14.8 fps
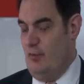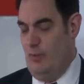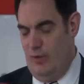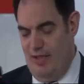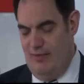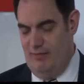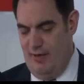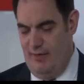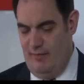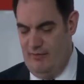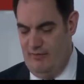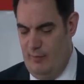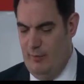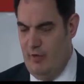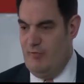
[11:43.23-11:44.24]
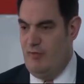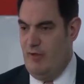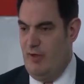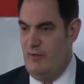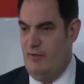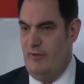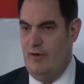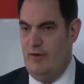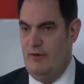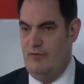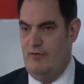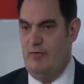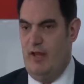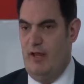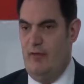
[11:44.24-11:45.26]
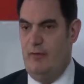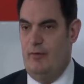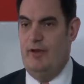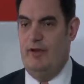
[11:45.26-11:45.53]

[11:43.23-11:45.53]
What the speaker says: We'll have another summit of all the leaders of NATO.